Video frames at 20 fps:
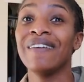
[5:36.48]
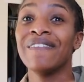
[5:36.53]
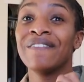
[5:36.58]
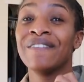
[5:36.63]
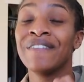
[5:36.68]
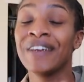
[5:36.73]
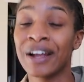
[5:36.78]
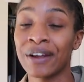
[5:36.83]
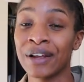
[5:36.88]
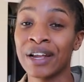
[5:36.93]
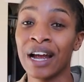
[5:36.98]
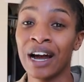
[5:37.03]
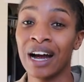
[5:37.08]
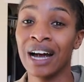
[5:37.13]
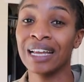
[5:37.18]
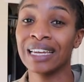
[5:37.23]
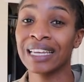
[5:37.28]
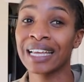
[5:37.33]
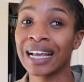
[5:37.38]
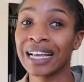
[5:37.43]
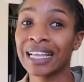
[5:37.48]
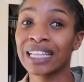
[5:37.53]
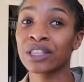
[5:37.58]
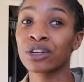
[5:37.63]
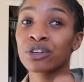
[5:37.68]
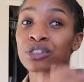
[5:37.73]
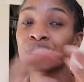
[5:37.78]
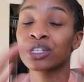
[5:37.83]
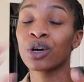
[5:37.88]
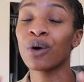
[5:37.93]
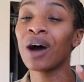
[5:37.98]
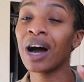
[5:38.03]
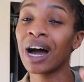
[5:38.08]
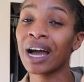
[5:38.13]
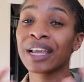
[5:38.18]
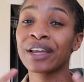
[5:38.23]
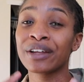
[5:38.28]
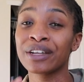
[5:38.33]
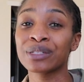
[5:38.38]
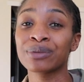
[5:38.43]
very hot like they're so
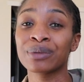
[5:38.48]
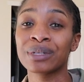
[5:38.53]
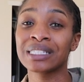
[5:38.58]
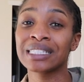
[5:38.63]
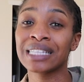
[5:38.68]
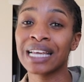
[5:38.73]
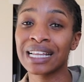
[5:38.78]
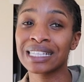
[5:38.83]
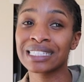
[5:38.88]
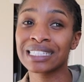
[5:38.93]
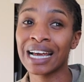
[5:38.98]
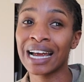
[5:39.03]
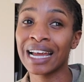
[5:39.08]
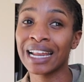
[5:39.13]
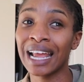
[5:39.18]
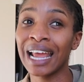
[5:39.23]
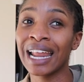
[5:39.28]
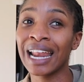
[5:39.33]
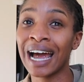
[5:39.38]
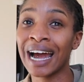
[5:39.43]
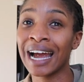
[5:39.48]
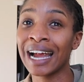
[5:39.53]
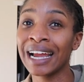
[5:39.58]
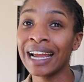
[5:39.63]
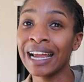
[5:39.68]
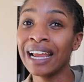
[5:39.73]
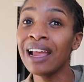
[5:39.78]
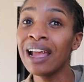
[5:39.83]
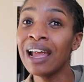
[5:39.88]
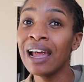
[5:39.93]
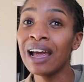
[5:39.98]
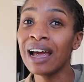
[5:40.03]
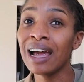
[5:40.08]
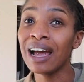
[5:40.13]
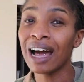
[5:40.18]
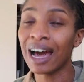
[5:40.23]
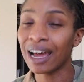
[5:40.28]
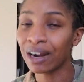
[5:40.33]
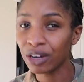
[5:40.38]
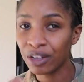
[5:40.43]
hot you just want to stay inside and i
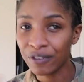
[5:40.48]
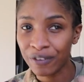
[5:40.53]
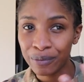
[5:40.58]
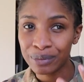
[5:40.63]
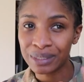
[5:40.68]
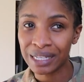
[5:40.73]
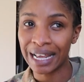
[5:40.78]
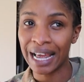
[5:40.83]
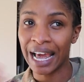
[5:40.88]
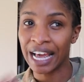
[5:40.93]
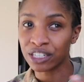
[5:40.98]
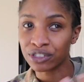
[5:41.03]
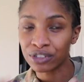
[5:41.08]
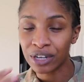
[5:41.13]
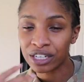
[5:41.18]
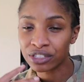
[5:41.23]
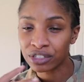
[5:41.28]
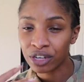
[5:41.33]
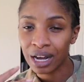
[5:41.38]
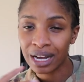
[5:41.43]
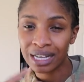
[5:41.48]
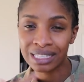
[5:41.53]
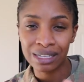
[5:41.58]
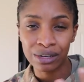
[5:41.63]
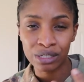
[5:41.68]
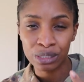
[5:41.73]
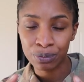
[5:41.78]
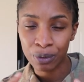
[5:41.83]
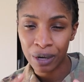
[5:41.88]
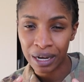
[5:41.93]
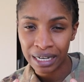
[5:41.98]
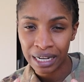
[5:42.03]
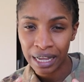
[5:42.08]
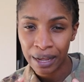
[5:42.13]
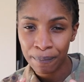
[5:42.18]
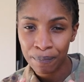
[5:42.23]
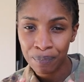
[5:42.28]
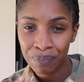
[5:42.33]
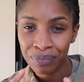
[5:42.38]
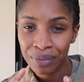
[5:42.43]
i don't know if it was like extra extra hot because i was
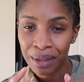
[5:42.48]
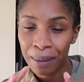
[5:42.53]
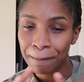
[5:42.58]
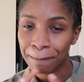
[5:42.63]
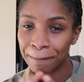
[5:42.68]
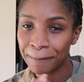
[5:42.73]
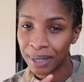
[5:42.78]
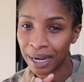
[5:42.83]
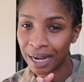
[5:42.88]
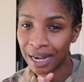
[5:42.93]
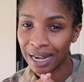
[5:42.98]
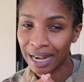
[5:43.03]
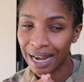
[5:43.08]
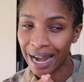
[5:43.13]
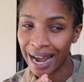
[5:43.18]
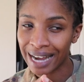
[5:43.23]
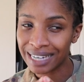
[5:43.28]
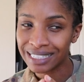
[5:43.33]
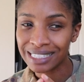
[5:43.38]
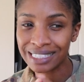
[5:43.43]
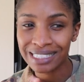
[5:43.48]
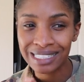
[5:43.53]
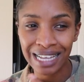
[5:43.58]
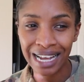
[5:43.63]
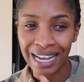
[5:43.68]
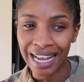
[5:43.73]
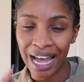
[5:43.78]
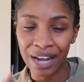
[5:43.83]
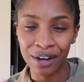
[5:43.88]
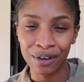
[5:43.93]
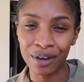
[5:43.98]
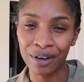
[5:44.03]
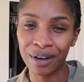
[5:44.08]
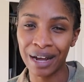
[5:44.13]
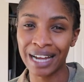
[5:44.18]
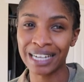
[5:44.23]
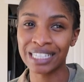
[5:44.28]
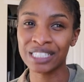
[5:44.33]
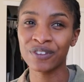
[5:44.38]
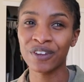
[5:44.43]
pregnant but i just like i don't know
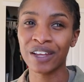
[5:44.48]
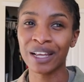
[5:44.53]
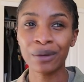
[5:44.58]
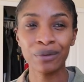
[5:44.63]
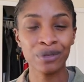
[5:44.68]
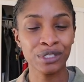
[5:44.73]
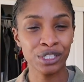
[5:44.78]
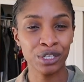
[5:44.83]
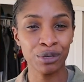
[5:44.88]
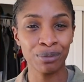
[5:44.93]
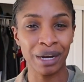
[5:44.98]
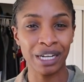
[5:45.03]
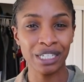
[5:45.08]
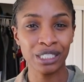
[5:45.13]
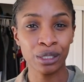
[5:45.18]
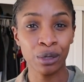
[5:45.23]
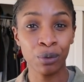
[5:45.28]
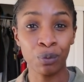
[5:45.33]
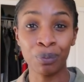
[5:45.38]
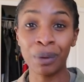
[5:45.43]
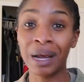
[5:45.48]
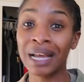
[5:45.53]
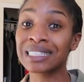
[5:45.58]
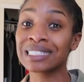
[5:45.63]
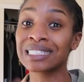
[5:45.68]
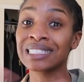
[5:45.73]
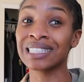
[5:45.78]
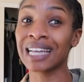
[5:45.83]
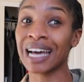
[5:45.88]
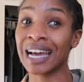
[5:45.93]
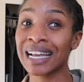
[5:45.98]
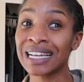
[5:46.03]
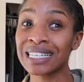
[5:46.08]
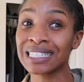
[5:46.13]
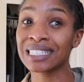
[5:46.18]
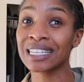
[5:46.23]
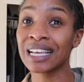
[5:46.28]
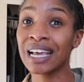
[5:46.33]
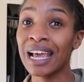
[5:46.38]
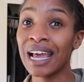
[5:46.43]
i just felt like it was too much but it's
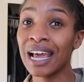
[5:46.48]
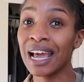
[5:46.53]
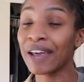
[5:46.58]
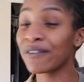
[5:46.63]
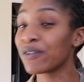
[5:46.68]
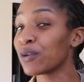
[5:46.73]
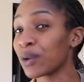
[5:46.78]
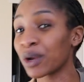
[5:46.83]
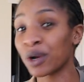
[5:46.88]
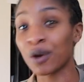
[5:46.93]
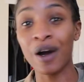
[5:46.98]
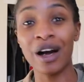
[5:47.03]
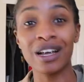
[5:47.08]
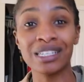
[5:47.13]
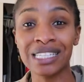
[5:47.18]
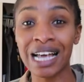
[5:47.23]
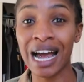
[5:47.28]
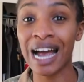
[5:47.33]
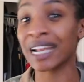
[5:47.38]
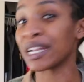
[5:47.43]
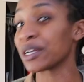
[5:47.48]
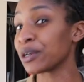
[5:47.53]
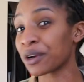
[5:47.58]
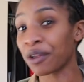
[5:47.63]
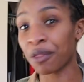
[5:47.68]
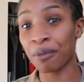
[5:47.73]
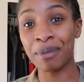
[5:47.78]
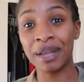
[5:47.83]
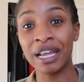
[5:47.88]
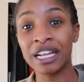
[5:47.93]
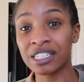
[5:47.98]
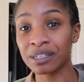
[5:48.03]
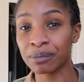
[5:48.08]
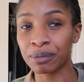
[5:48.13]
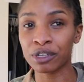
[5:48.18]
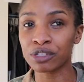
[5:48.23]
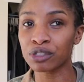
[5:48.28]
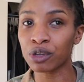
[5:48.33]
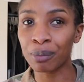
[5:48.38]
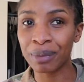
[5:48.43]
nice if you want to go outside and go to the beach, but
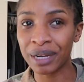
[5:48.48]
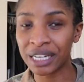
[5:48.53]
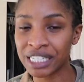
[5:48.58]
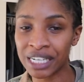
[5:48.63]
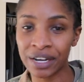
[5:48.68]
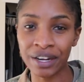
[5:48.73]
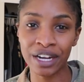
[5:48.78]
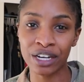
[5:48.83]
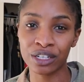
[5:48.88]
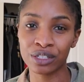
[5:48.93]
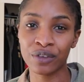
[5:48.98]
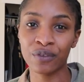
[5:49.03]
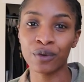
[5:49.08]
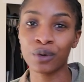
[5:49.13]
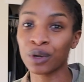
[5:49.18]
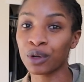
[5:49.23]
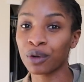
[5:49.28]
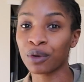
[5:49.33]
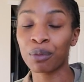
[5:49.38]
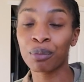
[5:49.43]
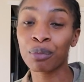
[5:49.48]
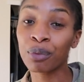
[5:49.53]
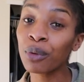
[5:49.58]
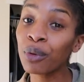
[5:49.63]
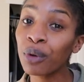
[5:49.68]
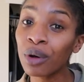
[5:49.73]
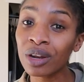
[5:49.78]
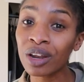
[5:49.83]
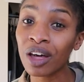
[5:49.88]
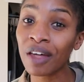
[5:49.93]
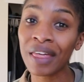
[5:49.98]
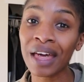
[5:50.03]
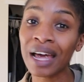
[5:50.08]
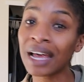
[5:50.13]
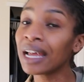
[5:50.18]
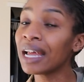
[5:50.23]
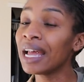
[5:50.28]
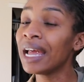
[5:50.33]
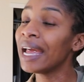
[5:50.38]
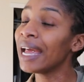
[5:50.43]
there's no beach out here. So if you want to go to the pool and all
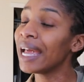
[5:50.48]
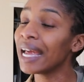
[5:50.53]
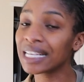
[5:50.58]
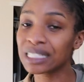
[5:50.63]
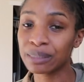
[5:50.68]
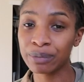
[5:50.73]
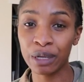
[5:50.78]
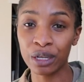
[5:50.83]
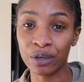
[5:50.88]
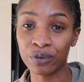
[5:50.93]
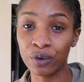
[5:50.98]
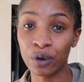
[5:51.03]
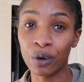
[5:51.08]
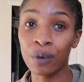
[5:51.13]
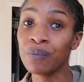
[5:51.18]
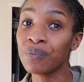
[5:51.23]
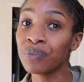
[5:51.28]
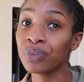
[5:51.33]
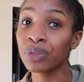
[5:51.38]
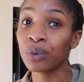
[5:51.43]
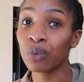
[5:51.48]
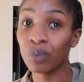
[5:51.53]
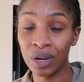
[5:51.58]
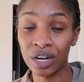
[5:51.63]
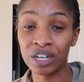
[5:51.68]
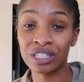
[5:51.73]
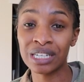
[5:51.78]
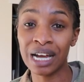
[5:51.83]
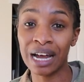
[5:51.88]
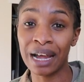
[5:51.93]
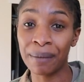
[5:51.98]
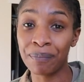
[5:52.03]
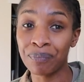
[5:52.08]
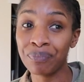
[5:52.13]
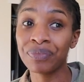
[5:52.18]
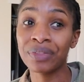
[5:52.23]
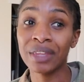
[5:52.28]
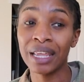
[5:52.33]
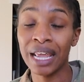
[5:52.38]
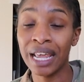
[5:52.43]
that, it's beautiful. Wintertime,
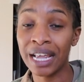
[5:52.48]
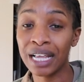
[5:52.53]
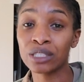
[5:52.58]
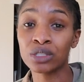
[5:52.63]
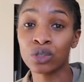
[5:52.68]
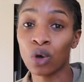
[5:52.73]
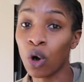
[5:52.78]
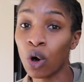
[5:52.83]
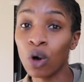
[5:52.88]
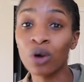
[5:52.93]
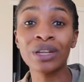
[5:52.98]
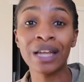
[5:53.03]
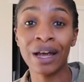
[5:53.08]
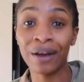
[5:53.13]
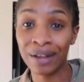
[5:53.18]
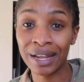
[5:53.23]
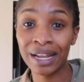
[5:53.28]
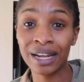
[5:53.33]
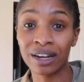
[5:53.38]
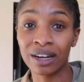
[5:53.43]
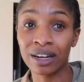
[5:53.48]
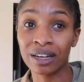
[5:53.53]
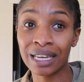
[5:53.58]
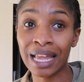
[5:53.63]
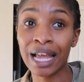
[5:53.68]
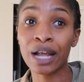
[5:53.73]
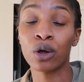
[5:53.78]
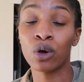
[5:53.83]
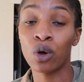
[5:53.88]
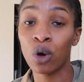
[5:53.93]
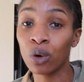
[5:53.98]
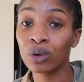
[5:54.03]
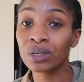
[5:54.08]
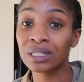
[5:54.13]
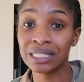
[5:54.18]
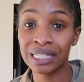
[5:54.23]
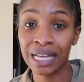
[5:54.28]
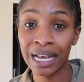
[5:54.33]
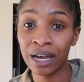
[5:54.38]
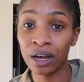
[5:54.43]
it gets cold out here, like cold
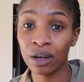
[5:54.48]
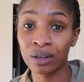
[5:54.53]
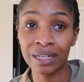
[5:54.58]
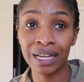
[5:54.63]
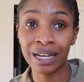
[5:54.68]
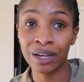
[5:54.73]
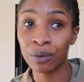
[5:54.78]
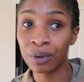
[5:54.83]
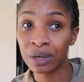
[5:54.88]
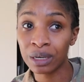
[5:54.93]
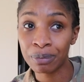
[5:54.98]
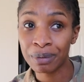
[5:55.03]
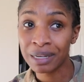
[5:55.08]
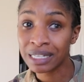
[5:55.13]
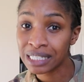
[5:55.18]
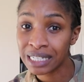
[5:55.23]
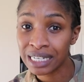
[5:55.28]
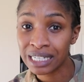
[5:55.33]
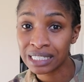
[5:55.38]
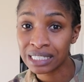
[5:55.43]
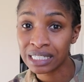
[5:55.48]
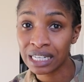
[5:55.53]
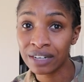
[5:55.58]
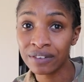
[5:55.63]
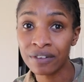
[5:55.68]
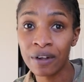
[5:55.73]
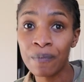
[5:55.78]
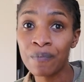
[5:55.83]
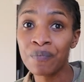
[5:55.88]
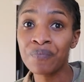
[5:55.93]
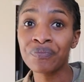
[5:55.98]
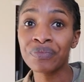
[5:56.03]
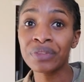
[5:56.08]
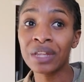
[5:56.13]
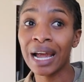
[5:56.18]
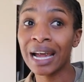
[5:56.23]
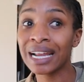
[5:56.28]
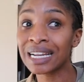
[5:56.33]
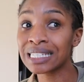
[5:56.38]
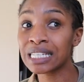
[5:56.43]
as hell. Like going to PT and stuff,
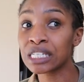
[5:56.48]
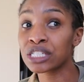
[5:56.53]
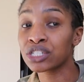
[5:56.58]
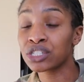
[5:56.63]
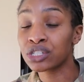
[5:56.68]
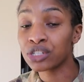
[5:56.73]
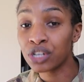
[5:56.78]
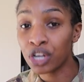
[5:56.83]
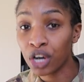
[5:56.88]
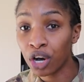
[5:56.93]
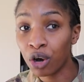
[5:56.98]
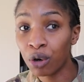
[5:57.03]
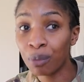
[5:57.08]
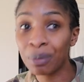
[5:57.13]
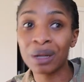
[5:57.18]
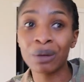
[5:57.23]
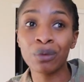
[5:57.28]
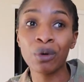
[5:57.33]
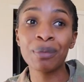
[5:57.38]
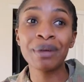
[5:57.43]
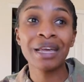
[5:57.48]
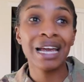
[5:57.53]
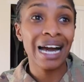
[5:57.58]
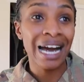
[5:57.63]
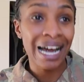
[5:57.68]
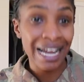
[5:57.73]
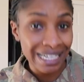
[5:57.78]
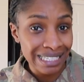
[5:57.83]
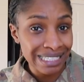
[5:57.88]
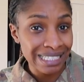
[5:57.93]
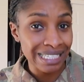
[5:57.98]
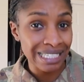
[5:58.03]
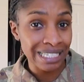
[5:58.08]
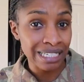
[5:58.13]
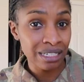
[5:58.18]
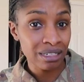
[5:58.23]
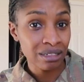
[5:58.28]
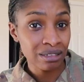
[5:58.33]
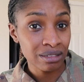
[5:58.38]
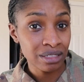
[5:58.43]
it doesn't snow, but it will be
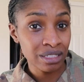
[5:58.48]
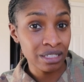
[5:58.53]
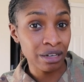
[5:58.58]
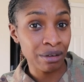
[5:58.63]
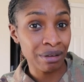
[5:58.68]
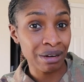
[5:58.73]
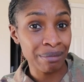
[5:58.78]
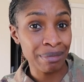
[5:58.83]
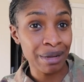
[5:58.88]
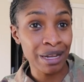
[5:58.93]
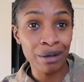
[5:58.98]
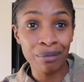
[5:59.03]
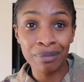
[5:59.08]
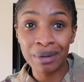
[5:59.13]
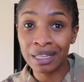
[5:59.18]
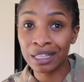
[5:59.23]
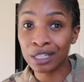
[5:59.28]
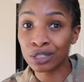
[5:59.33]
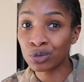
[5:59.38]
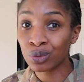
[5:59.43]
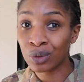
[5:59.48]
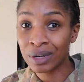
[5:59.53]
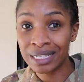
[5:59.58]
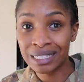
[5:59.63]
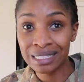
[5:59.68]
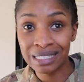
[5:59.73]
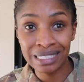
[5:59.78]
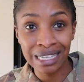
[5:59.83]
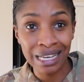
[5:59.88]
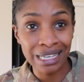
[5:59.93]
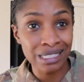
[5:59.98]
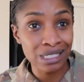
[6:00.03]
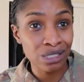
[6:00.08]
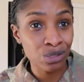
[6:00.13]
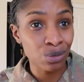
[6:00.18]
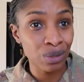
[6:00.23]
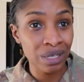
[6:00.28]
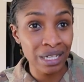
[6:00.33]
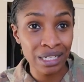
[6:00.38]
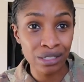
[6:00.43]
icy. You know what I mean? You'll be in the 26,
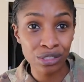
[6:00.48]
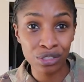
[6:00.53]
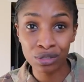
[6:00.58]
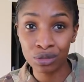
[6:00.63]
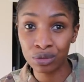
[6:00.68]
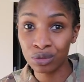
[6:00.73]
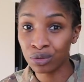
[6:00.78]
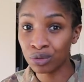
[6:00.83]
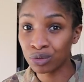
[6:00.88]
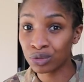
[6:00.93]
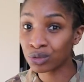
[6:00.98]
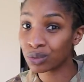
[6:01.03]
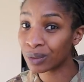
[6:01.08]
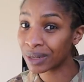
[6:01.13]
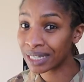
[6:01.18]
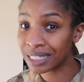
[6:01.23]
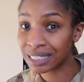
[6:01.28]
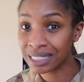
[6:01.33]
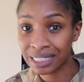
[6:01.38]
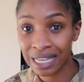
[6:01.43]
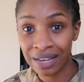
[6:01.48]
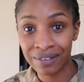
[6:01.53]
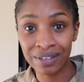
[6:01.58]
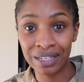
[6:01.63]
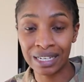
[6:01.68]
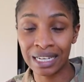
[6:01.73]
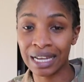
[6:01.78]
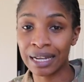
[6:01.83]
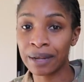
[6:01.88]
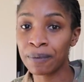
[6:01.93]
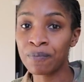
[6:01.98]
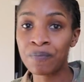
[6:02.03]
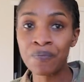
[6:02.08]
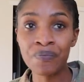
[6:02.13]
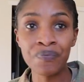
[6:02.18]
22, 27, like